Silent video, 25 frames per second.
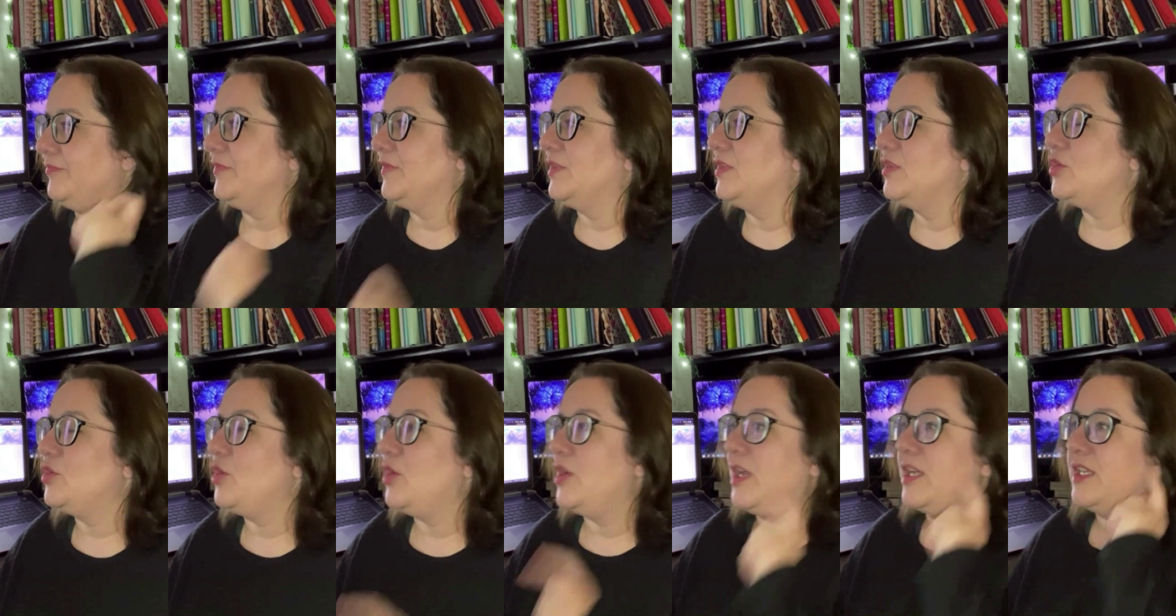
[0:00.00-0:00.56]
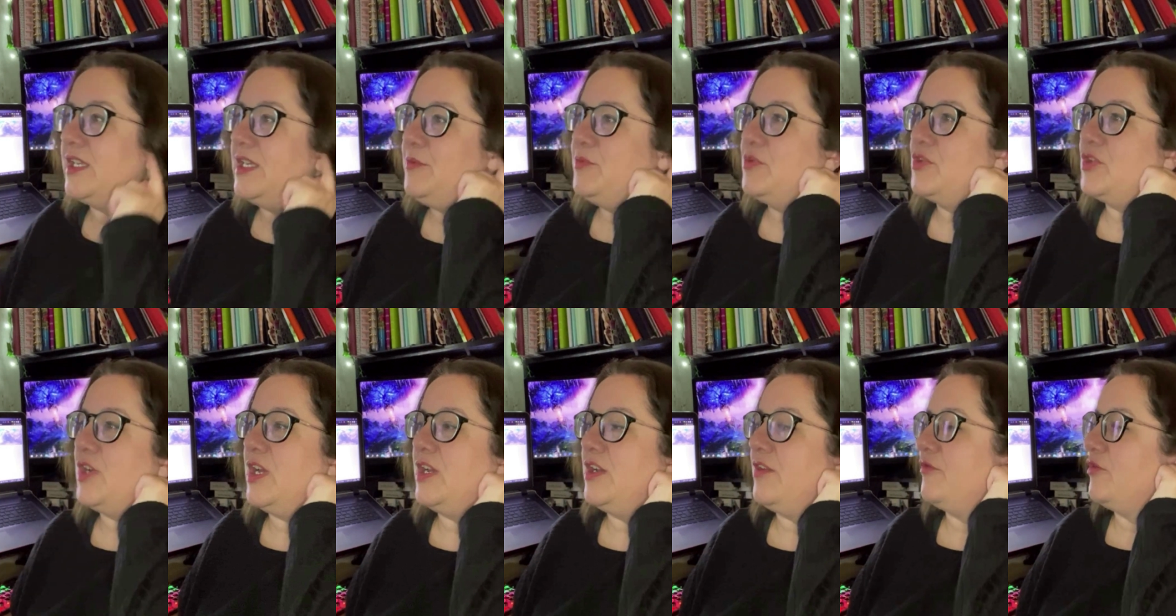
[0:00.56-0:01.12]
So I keep
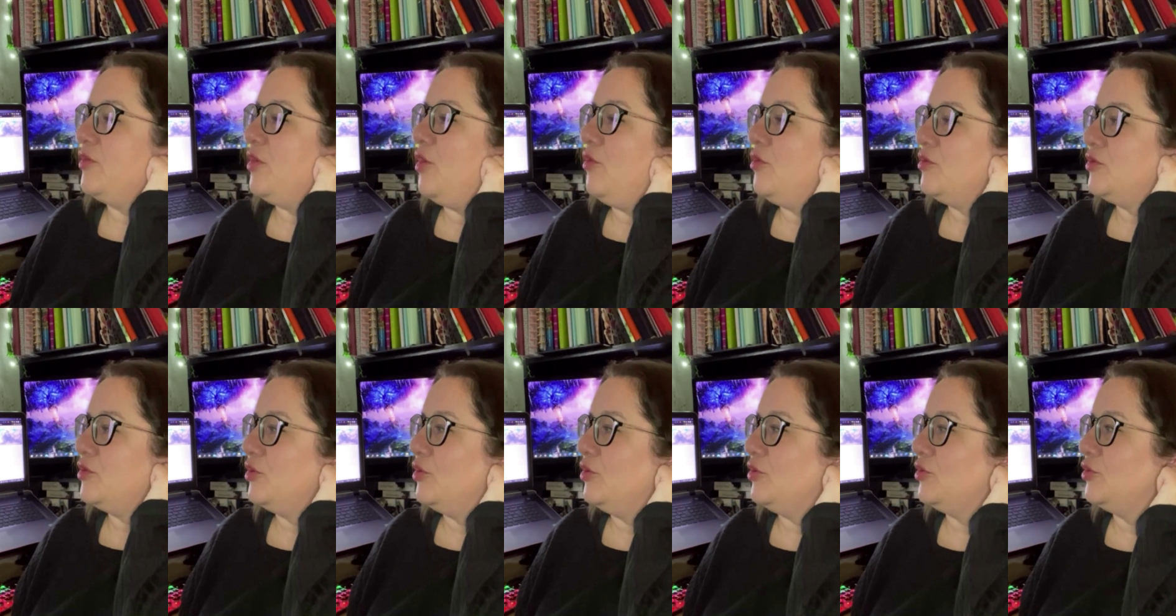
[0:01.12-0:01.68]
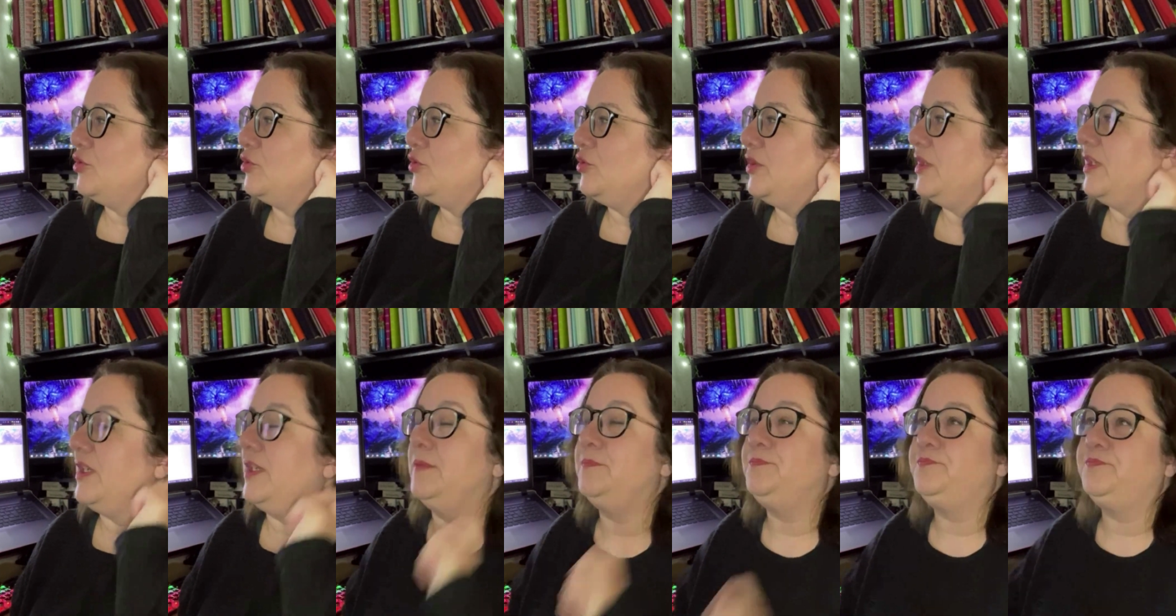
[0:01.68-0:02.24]
scratching. I've also got a sore
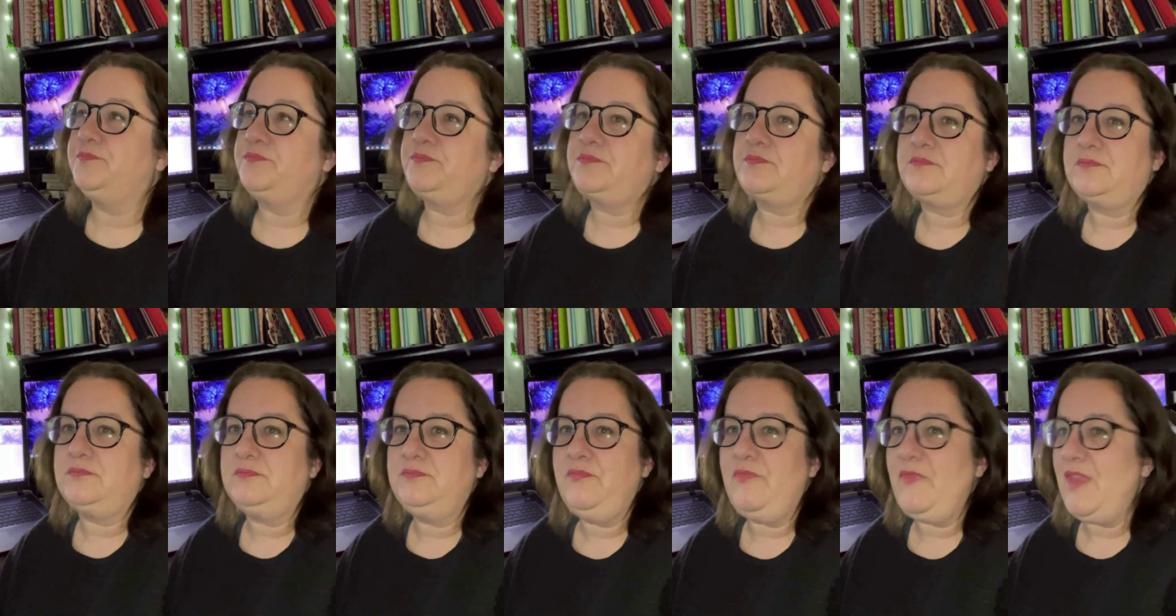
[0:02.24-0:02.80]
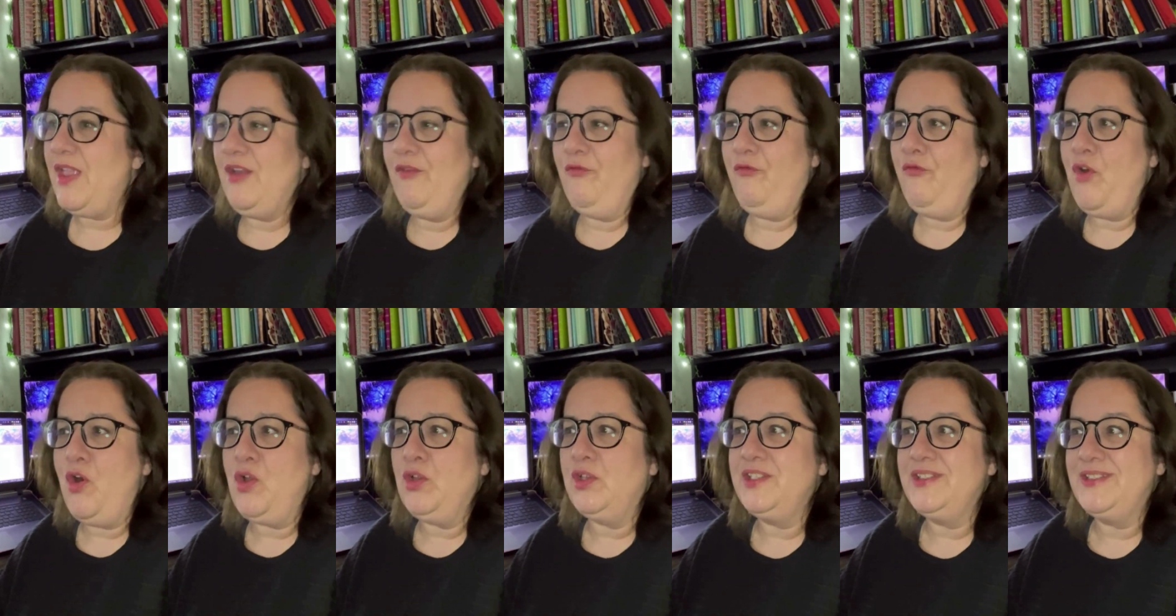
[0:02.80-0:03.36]
ear.
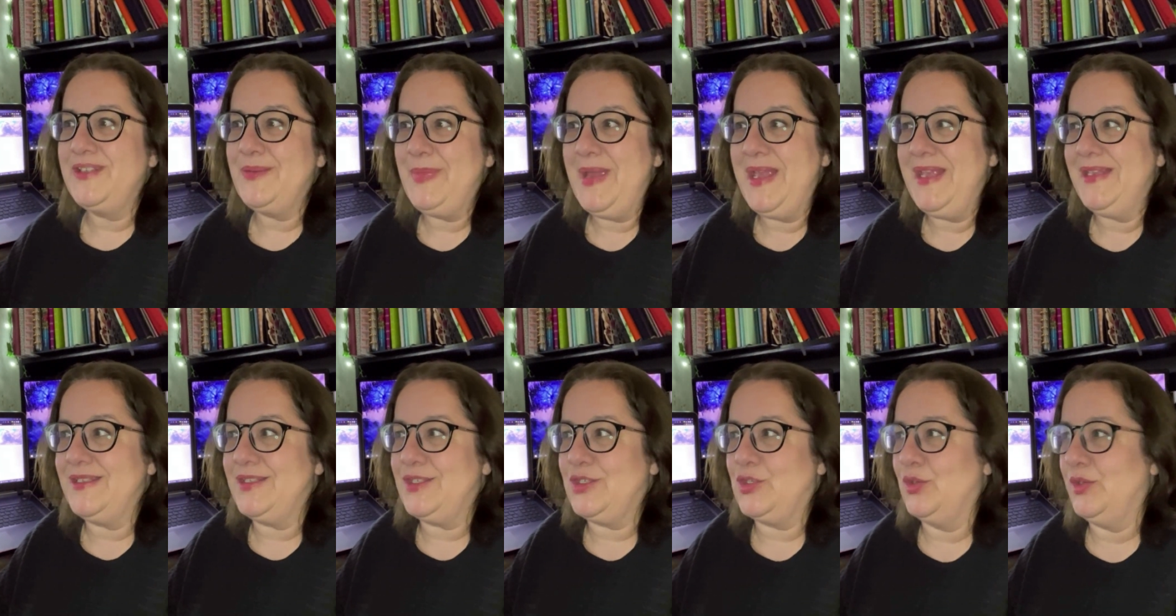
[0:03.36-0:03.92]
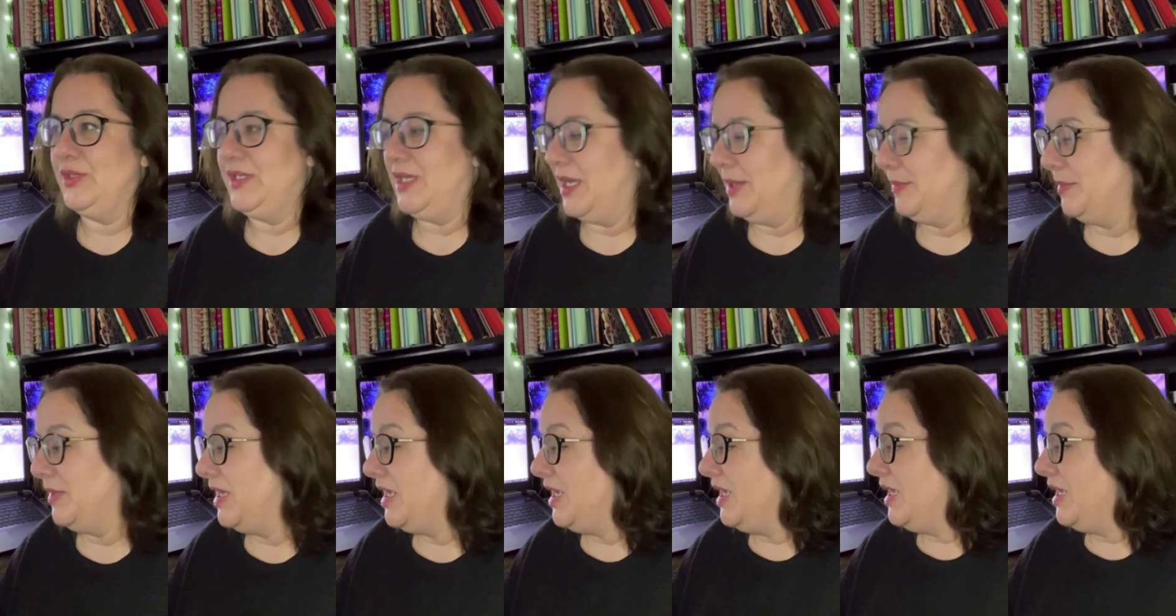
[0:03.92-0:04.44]
Falling to bits, so I am.